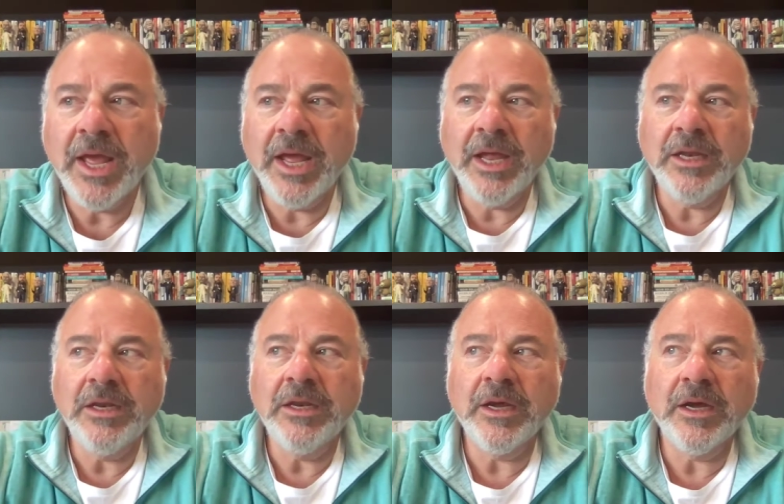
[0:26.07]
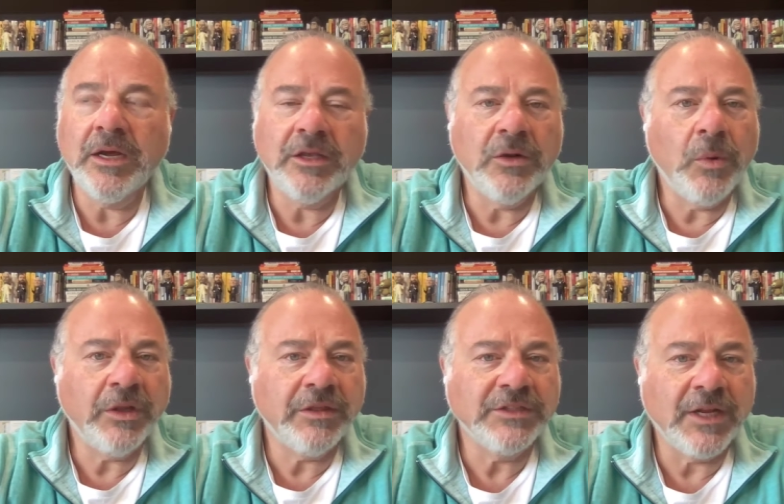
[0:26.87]
And uh, you know, one of
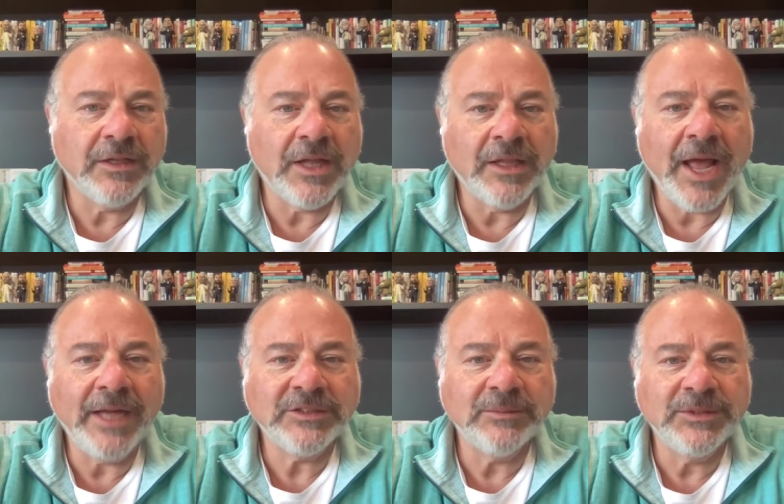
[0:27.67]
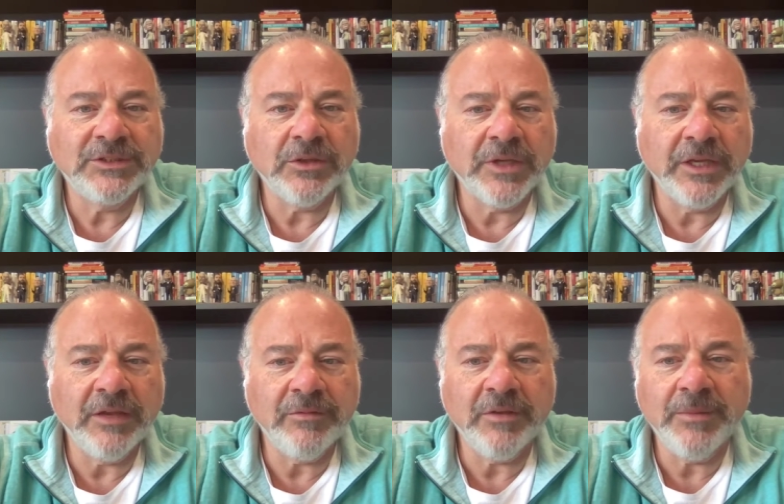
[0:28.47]
the things I'll I'll ask them is, okay,
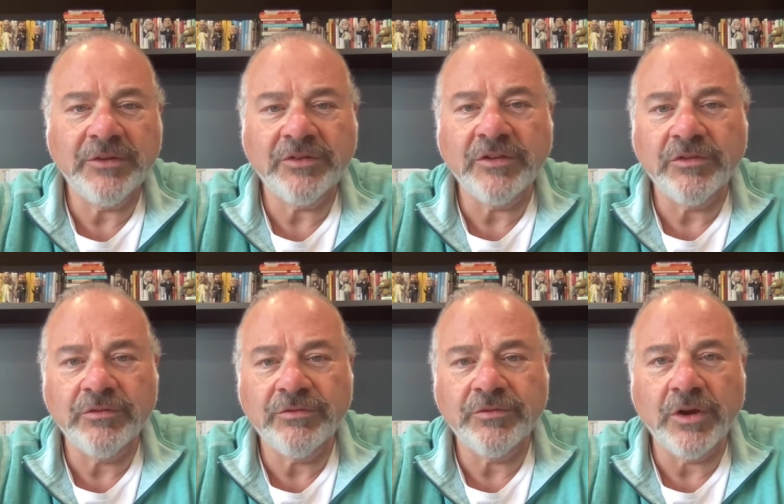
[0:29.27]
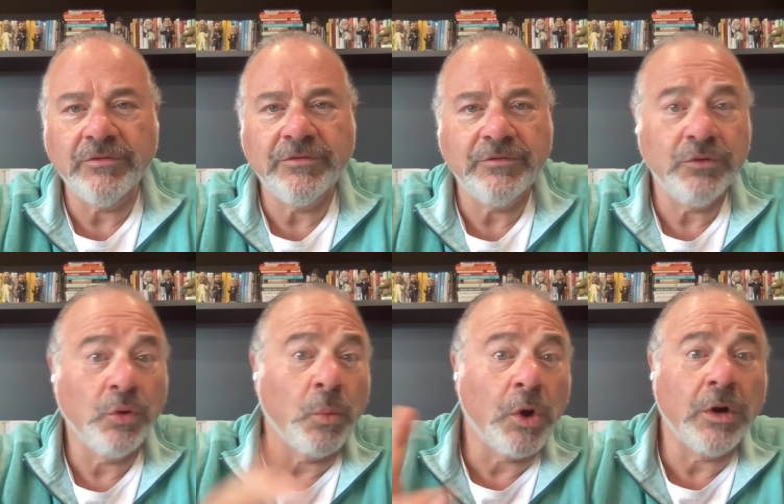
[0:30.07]
give, give me a sense of of
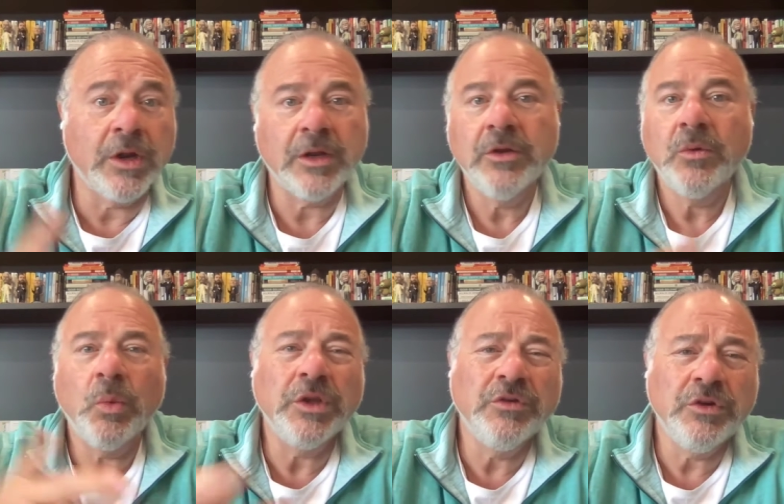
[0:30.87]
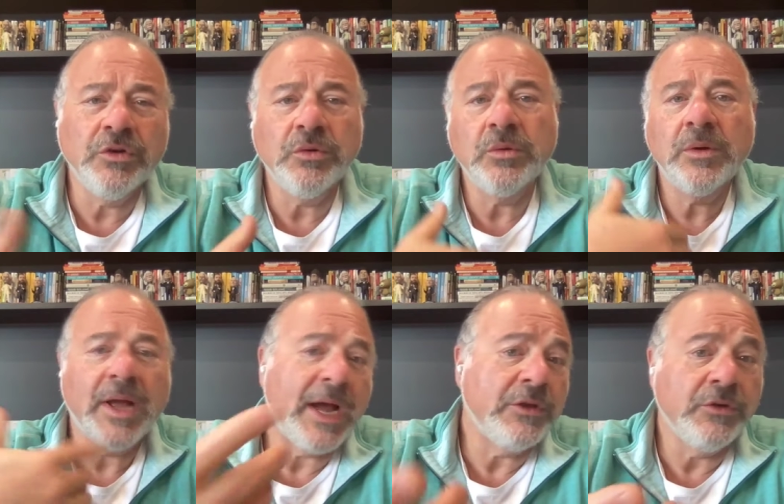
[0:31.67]
your work, what you do,
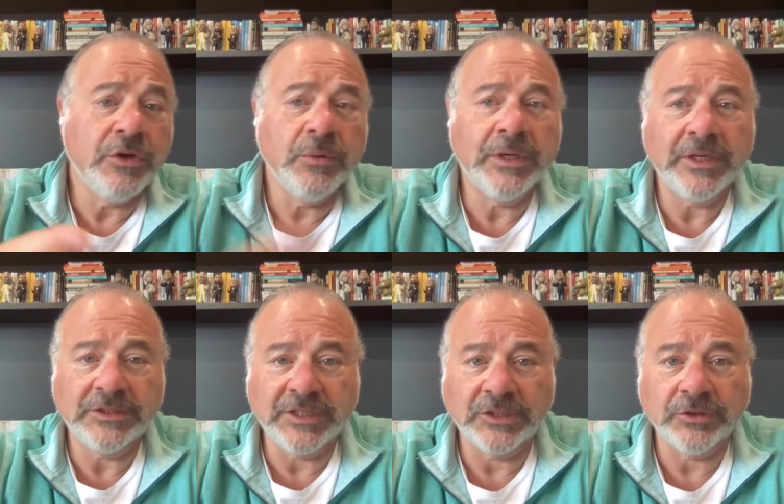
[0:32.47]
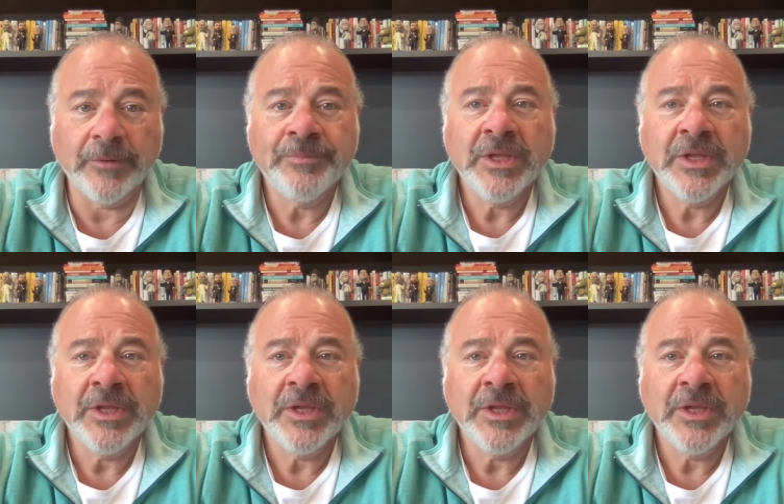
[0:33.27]
how you do it, etc.